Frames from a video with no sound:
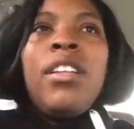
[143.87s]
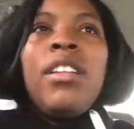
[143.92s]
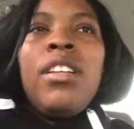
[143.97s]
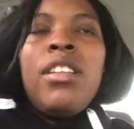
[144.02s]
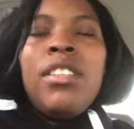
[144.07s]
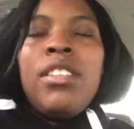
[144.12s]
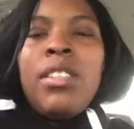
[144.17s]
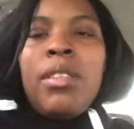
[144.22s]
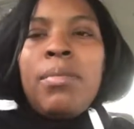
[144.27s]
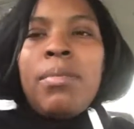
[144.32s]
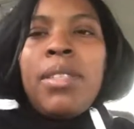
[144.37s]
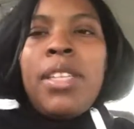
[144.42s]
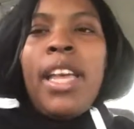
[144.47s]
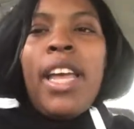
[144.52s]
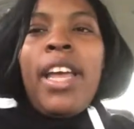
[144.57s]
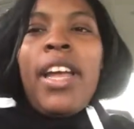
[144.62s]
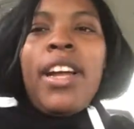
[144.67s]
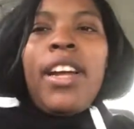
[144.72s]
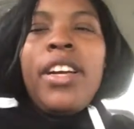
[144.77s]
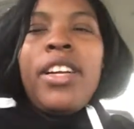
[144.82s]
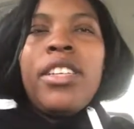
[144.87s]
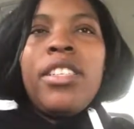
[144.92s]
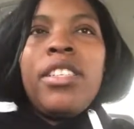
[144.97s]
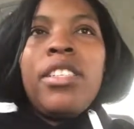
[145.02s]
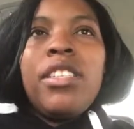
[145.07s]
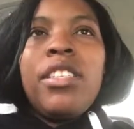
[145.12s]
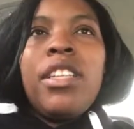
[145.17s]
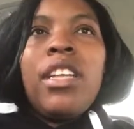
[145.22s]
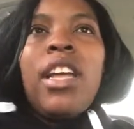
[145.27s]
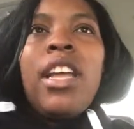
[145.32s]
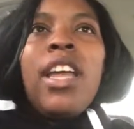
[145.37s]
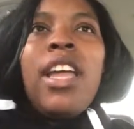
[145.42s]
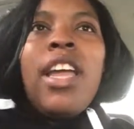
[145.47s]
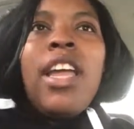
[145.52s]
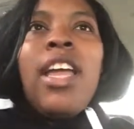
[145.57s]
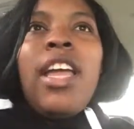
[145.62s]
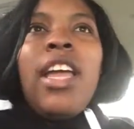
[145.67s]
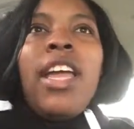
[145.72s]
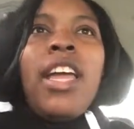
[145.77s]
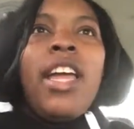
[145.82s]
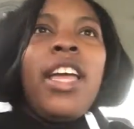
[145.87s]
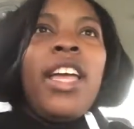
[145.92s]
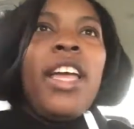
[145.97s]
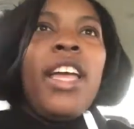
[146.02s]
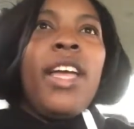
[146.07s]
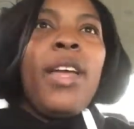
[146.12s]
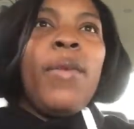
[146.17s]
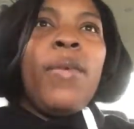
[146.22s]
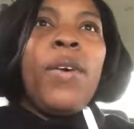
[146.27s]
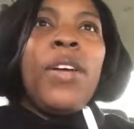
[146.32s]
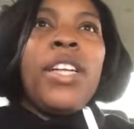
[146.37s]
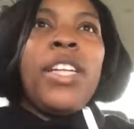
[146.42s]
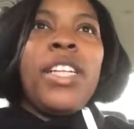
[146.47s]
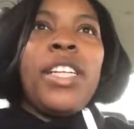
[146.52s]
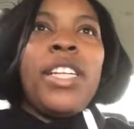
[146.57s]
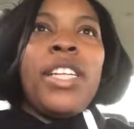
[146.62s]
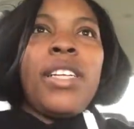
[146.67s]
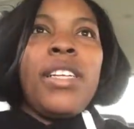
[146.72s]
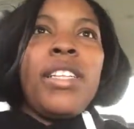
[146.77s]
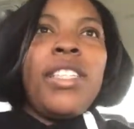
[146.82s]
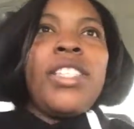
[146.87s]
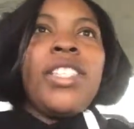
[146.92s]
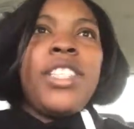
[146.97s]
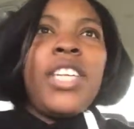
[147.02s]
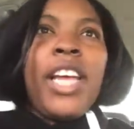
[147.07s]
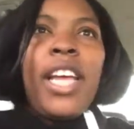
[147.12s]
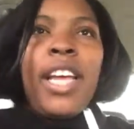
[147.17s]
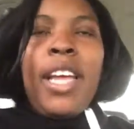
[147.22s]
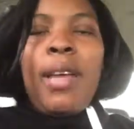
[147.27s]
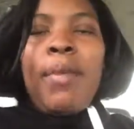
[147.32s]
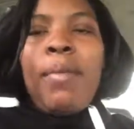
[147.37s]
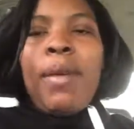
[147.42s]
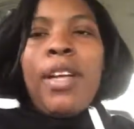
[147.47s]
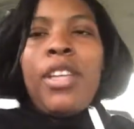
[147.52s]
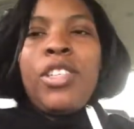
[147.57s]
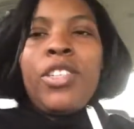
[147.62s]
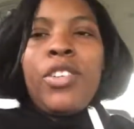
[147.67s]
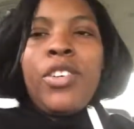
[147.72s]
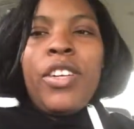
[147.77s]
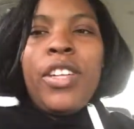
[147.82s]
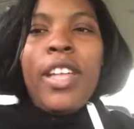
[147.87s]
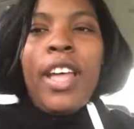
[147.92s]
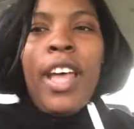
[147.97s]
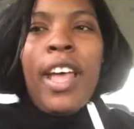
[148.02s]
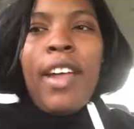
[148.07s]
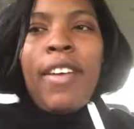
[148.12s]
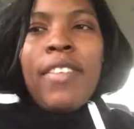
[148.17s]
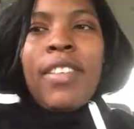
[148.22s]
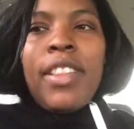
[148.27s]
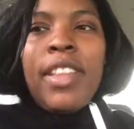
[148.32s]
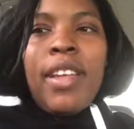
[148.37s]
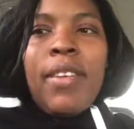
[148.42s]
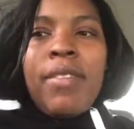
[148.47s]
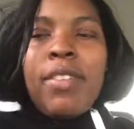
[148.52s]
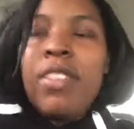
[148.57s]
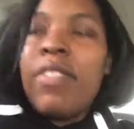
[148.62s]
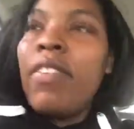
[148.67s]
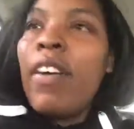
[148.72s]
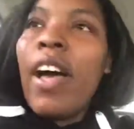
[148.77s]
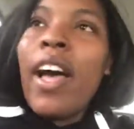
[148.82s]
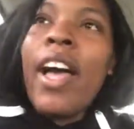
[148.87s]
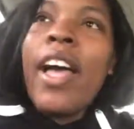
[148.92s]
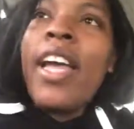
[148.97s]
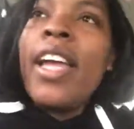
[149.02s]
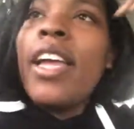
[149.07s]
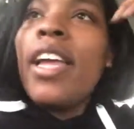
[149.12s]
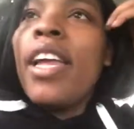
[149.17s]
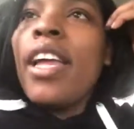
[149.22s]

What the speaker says: some tears, he wanted to check and make sure that everything was fine.